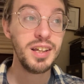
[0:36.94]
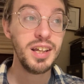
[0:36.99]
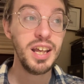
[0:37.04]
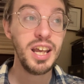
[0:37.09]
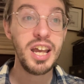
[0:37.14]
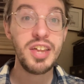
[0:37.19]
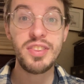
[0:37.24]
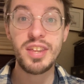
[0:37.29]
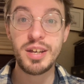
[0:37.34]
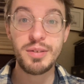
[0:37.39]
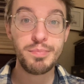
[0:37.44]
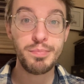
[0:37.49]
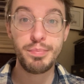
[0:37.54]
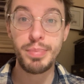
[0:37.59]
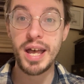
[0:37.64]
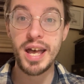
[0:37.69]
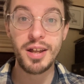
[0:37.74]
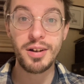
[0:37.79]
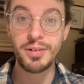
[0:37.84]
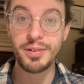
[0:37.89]
and they
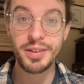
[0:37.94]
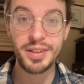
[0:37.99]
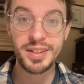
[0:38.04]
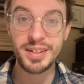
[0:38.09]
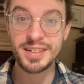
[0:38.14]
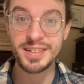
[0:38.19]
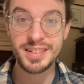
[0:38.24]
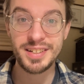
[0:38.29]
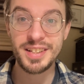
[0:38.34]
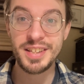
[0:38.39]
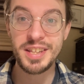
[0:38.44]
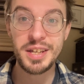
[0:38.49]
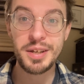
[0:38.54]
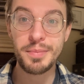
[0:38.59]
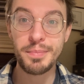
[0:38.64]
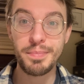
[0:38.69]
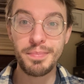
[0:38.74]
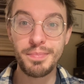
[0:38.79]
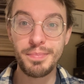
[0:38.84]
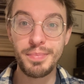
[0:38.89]
battle the
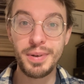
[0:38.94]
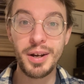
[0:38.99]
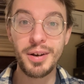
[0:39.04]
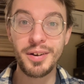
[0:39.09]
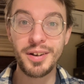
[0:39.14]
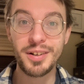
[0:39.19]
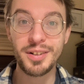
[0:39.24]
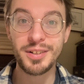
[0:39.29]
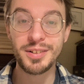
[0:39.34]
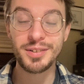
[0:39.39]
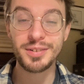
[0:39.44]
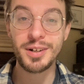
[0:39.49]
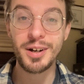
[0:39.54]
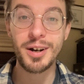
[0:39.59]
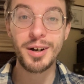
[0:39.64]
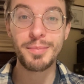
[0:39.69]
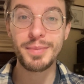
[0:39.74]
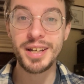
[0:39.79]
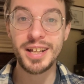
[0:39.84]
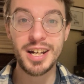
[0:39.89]
Imperial
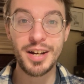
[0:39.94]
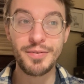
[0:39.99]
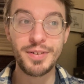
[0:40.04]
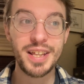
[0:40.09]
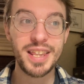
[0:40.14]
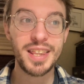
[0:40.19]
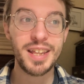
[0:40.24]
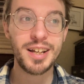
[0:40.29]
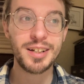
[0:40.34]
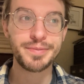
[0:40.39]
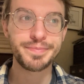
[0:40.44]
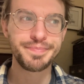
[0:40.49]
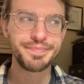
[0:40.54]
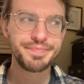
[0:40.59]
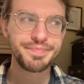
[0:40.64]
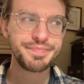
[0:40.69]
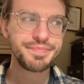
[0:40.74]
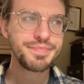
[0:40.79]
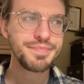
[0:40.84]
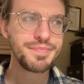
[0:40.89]
army and everything,
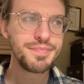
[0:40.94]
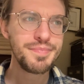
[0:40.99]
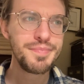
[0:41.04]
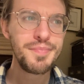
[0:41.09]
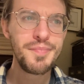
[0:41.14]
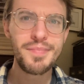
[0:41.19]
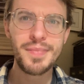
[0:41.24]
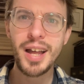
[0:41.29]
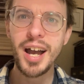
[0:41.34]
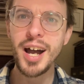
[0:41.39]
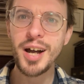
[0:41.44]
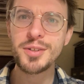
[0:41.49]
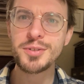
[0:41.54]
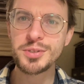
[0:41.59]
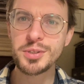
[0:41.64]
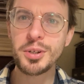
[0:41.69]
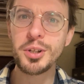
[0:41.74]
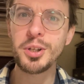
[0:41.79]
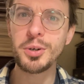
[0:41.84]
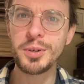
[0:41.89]
Han
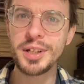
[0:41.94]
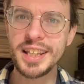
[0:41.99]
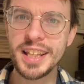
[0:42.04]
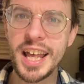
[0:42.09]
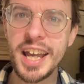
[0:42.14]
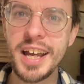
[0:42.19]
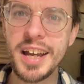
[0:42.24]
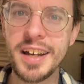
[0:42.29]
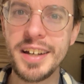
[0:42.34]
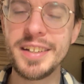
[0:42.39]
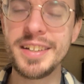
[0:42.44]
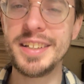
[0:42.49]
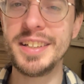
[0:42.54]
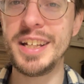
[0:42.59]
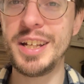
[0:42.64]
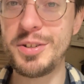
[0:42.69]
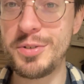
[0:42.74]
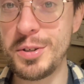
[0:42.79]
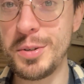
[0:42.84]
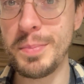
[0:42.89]
Solo and Leia
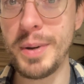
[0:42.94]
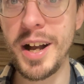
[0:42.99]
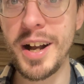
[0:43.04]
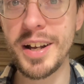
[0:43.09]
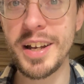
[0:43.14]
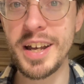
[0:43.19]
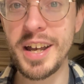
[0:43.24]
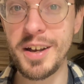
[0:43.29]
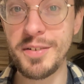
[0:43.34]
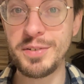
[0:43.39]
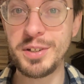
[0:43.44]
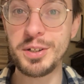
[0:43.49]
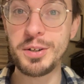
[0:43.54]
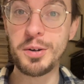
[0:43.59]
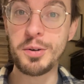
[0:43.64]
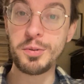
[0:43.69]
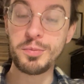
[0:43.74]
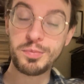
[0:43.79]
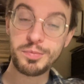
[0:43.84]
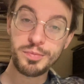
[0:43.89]
and Chewbacca have to
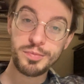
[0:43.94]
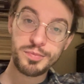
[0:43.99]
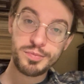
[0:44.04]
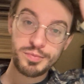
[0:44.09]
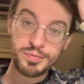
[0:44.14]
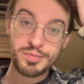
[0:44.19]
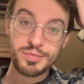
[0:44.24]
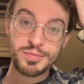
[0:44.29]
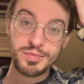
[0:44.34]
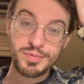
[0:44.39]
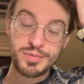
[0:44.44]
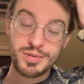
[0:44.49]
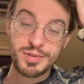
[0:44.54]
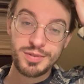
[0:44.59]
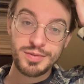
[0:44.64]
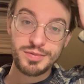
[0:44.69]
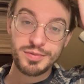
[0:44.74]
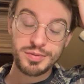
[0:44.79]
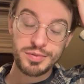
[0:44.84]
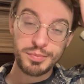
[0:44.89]
go
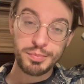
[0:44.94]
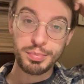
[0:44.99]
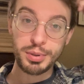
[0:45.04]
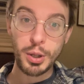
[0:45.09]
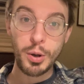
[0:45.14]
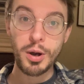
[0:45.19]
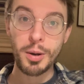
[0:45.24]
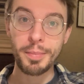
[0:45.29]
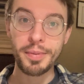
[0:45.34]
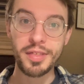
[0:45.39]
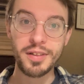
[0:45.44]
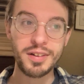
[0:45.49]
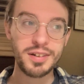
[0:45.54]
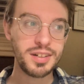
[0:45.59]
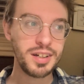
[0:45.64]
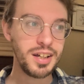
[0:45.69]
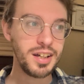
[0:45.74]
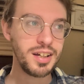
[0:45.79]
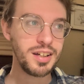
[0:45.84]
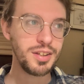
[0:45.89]
blow up
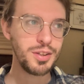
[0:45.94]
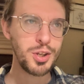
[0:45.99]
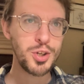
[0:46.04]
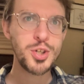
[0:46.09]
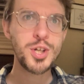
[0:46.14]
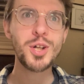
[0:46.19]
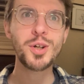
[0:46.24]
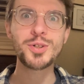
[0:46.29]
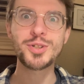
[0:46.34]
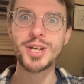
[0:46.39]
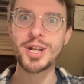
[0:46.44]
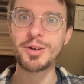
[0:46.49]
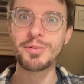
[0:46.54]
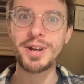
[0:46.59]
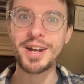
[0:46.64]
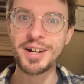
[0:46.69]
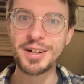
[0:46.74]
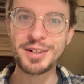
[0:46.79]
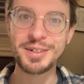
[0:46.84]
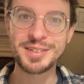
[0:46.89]
the shield
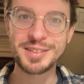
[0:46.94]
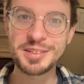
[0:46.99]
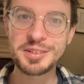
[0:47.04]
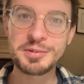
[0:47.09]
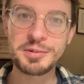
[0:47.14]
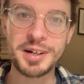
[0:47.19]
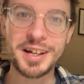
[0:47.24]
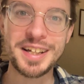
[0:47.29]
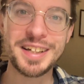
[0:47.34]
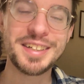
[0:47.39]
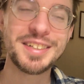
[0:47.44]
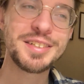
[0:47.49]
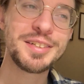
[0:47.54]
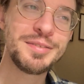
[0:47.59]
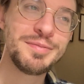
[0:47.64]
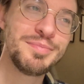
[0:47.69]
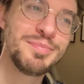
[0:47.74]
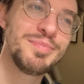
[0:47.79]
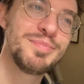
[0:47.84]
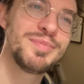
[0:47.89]
generator, right,
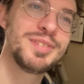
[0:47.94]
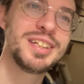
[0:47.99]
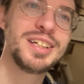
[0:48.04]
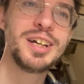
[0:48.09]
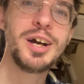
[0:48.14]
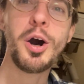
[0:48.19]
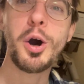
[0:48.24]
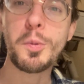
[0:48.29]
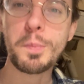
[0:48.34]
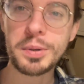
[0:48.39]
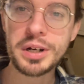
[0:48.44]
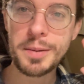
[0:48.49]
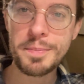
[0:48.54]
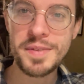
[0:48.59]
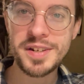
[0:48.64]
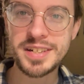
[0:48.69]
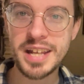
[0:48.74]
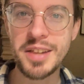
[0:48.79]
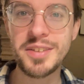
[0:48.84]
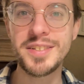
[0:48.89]
to open up the
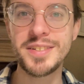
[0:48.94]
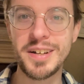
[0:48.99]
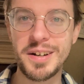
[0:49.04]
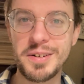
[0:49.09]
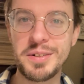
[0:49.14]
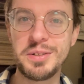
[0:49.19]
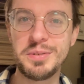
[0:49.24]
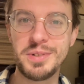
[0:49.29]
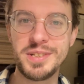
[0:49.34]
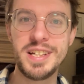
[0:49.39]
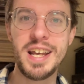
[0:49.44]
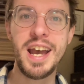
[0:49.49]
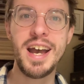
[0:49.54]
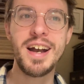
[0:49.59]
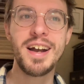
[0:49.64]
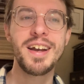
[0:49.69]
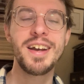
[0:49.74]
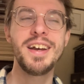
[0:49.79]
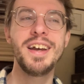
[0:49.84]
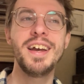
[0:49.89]
Death Star to
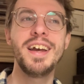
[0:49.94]
attack.